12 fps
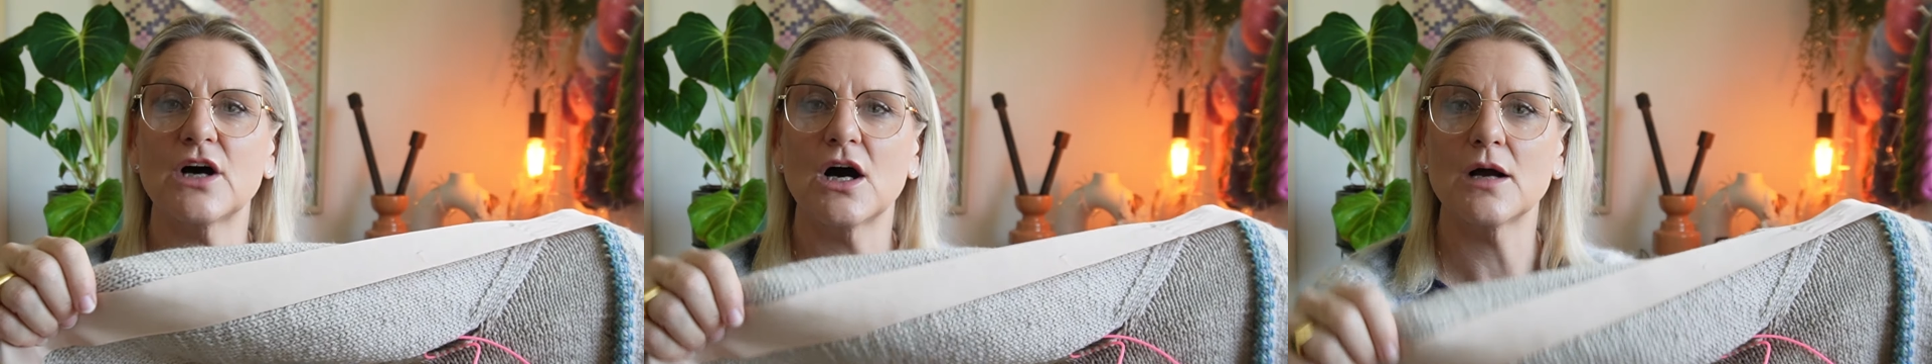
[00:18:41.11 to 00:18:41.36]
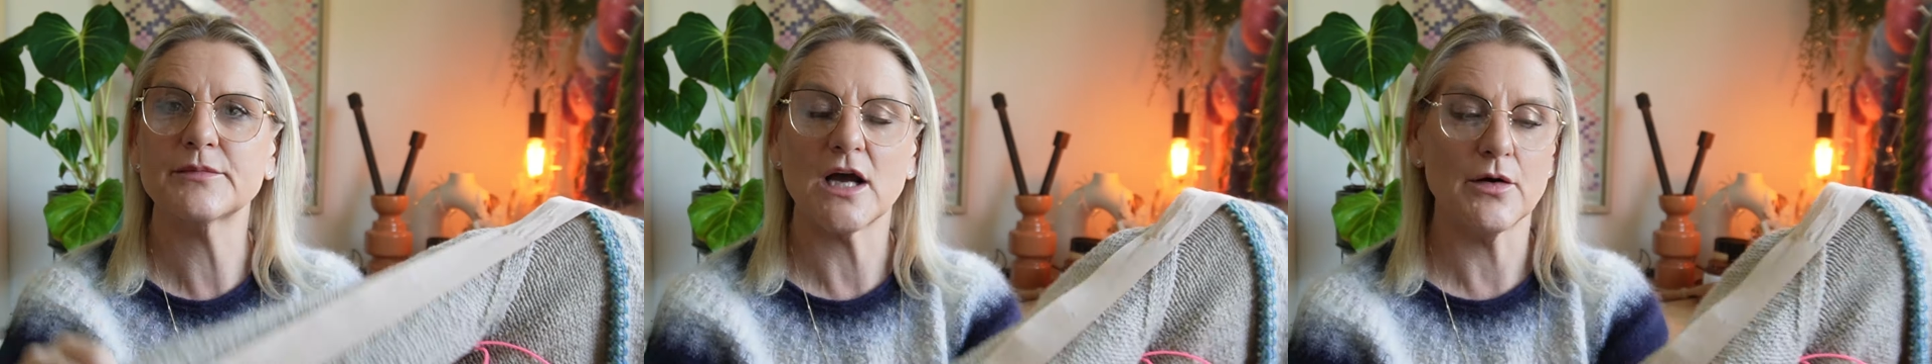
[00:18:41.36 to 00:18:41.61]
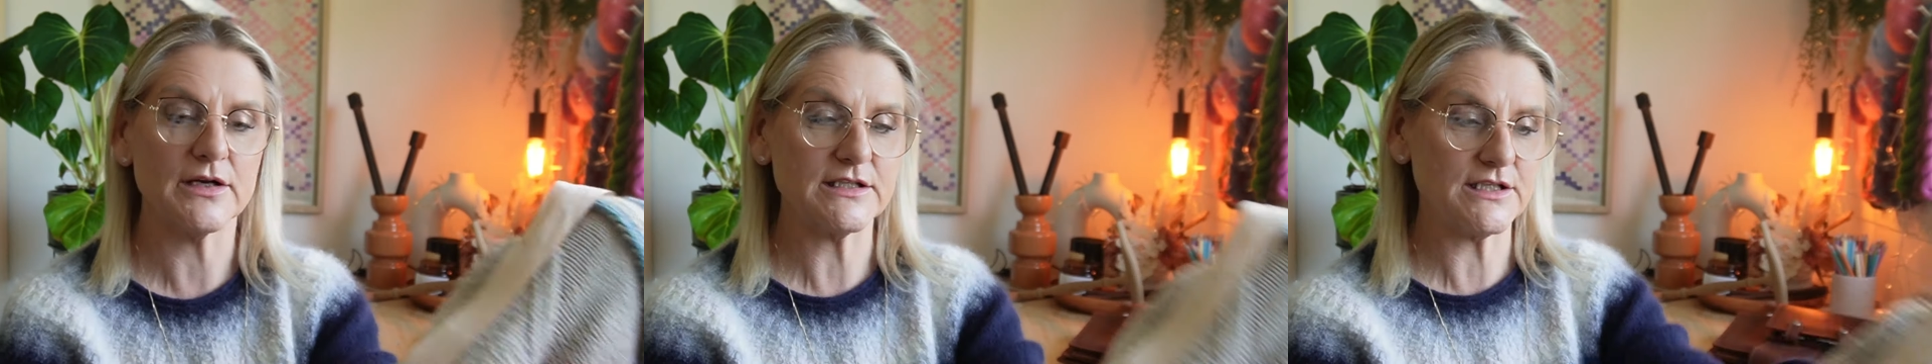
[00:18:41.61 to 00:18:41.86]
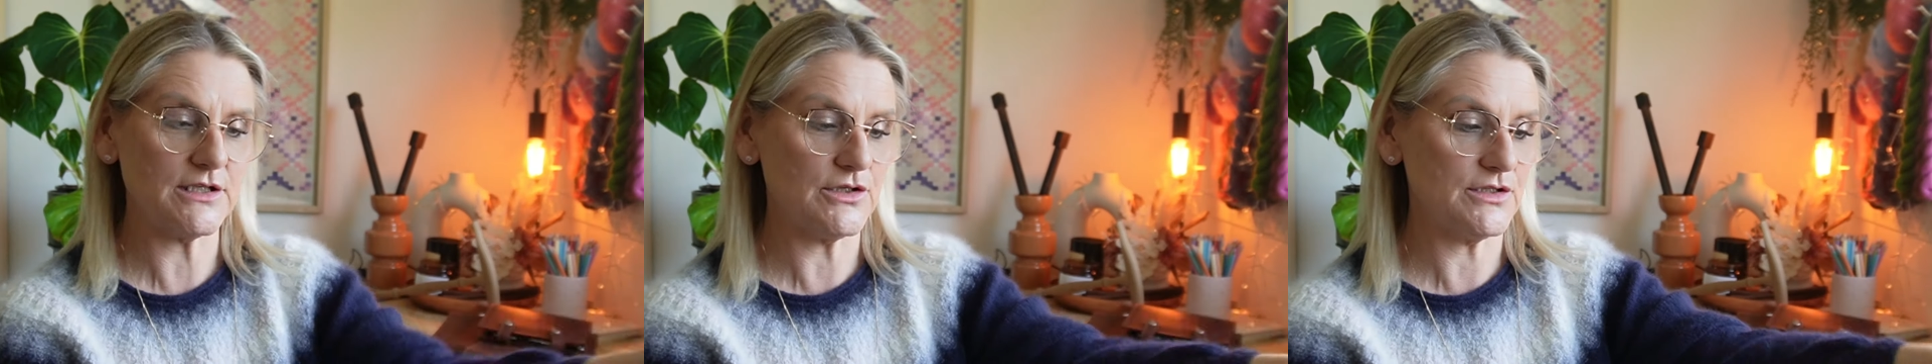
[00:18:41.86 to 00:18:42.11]
I'm going
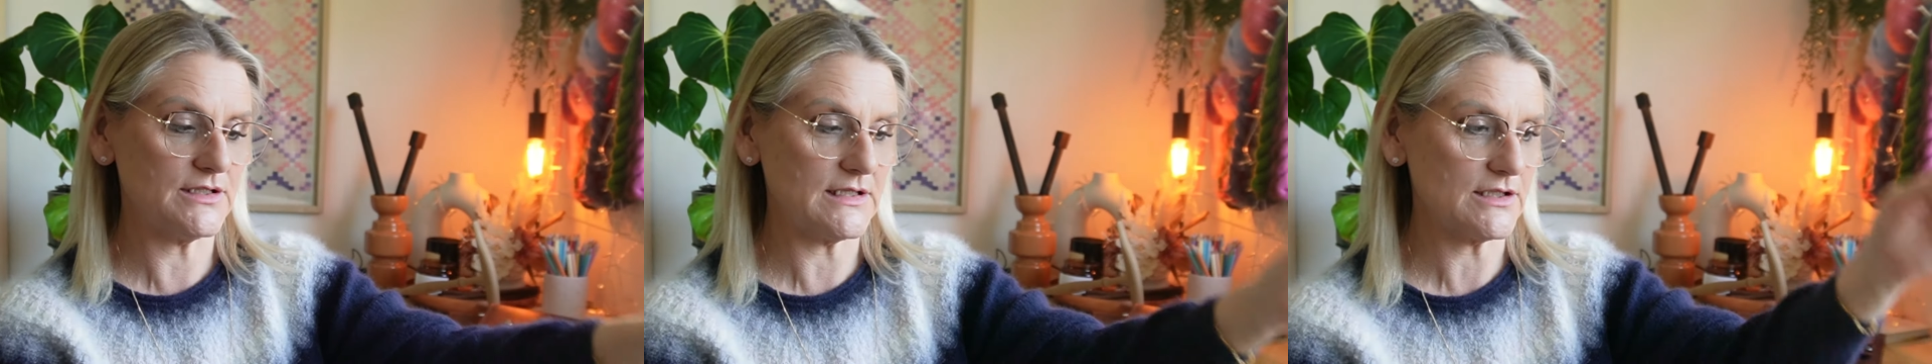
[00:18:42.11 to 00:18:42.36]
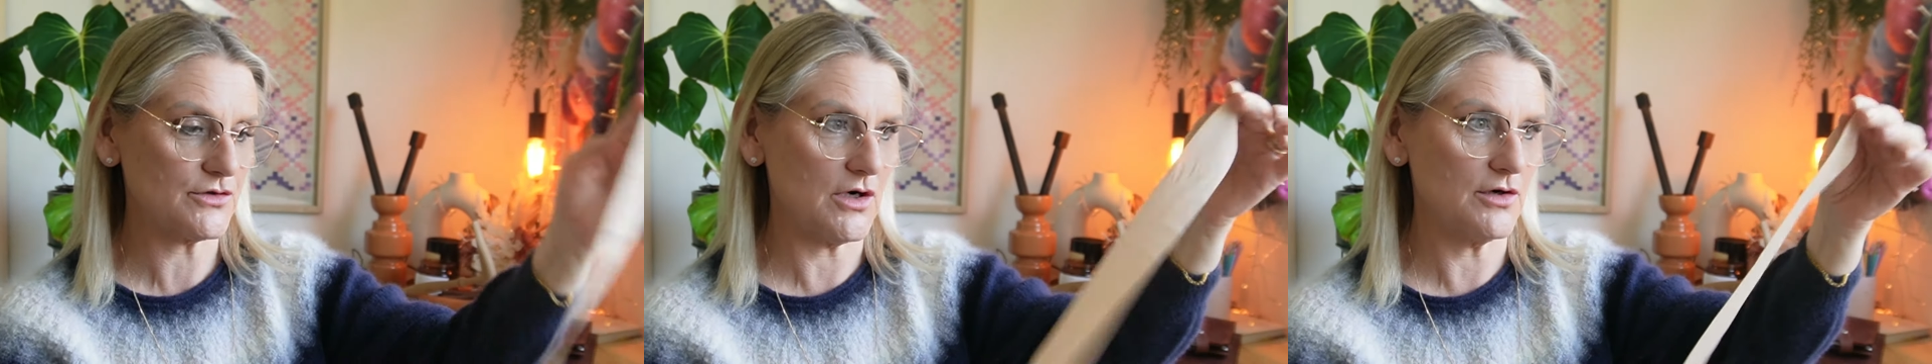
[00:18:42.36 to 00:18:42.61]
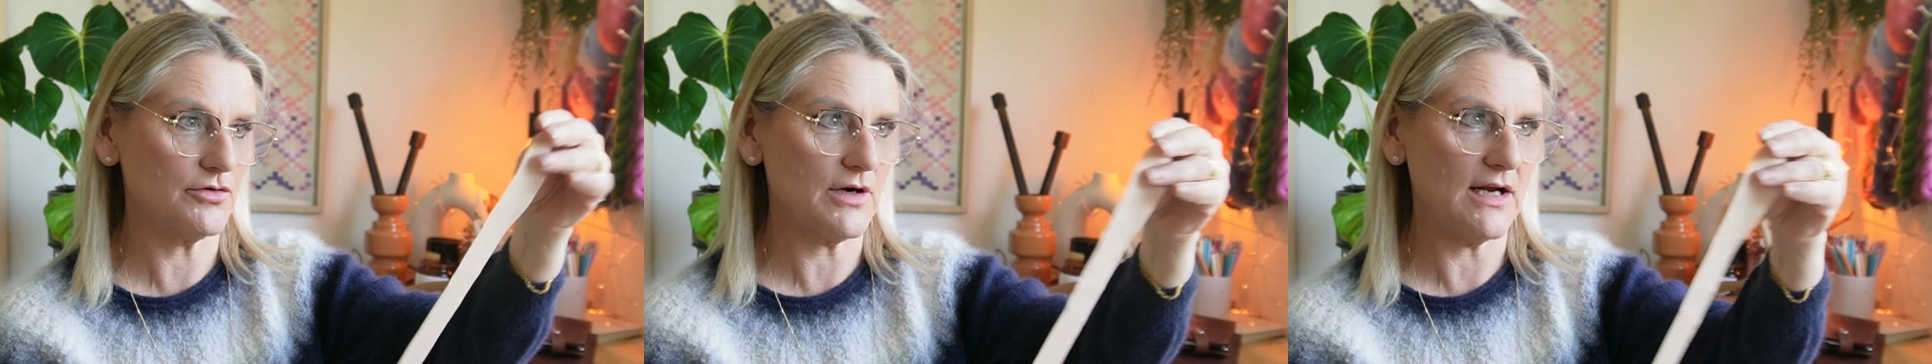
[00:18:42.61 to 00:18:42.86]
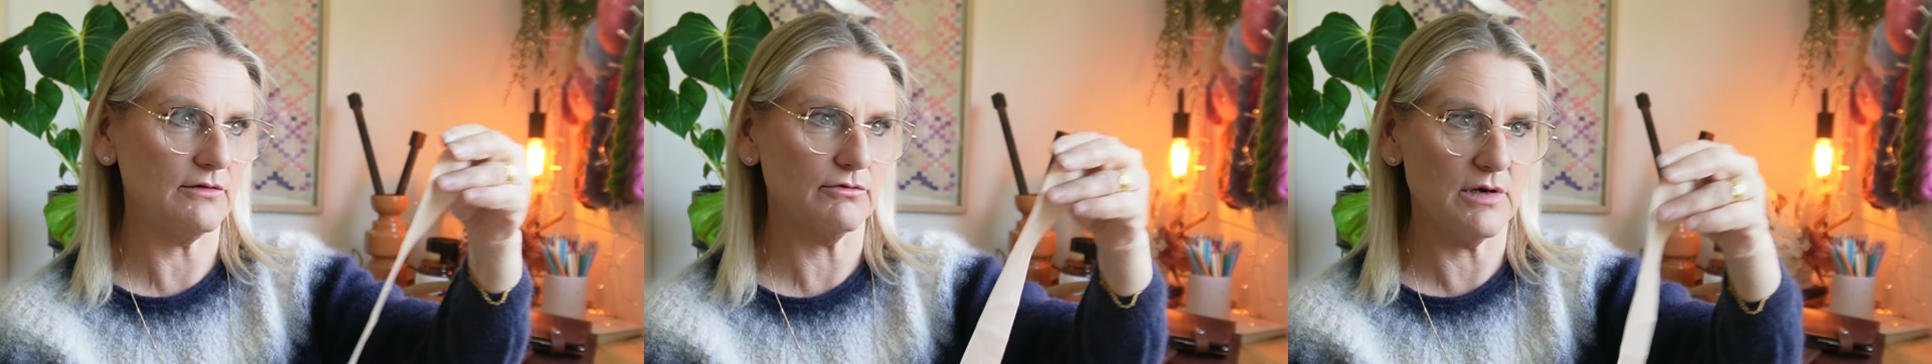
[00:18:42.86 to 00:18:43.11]
to use this
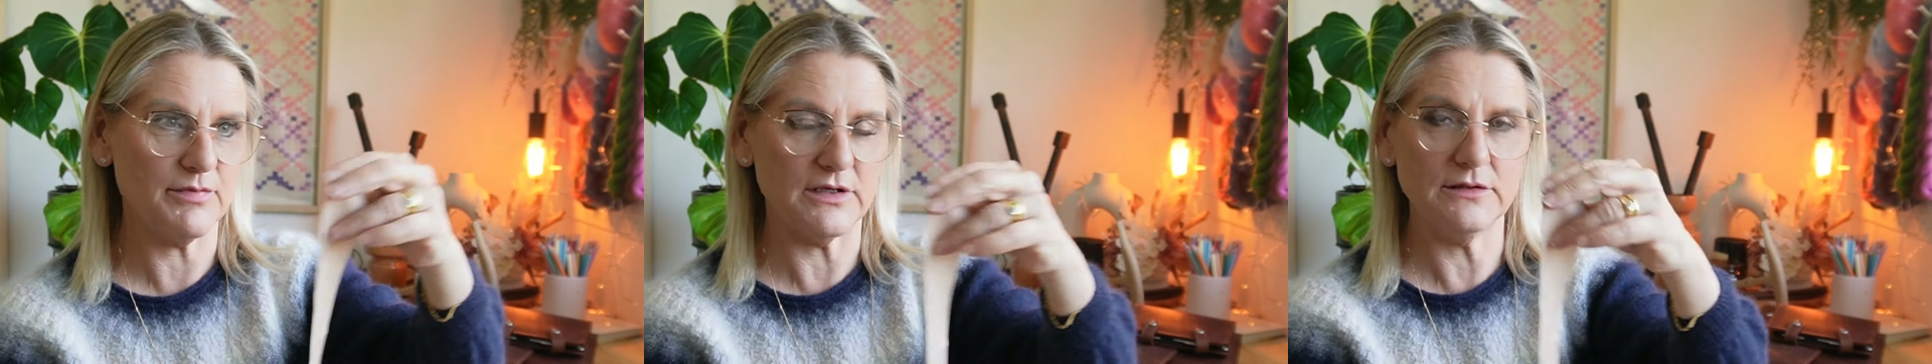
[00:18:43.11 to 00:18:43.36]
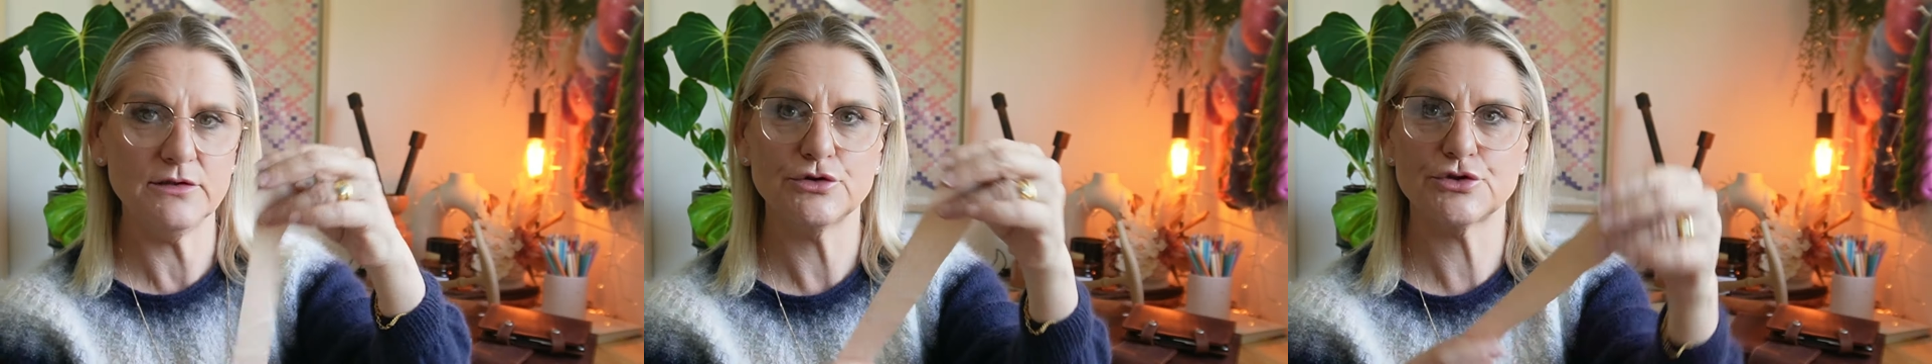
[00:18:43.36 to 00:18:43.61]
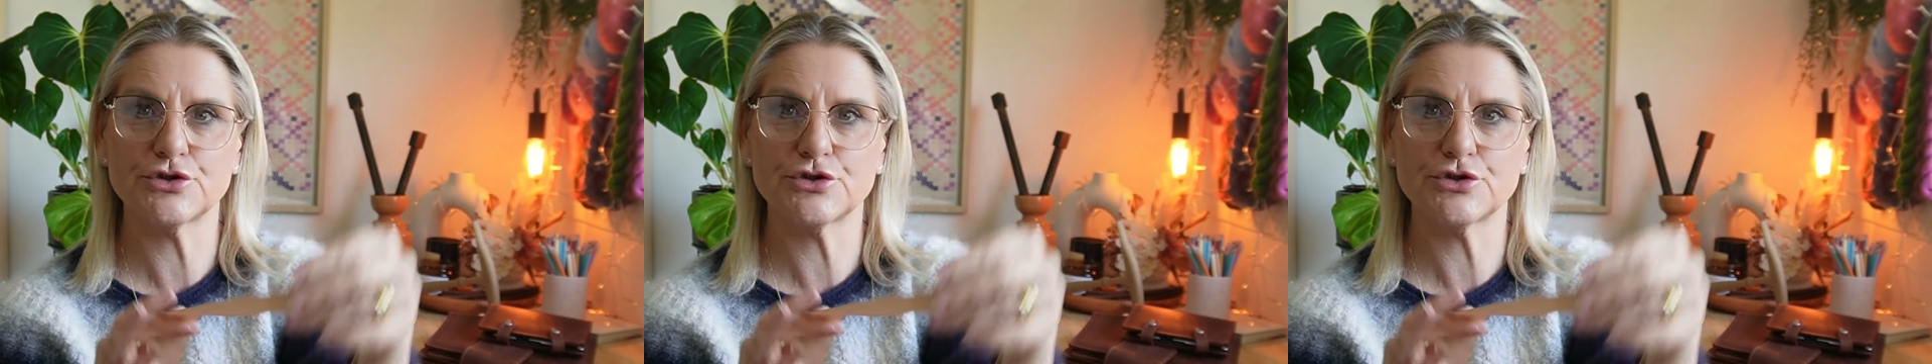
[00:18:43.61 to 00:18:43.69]
grosgrain ribbon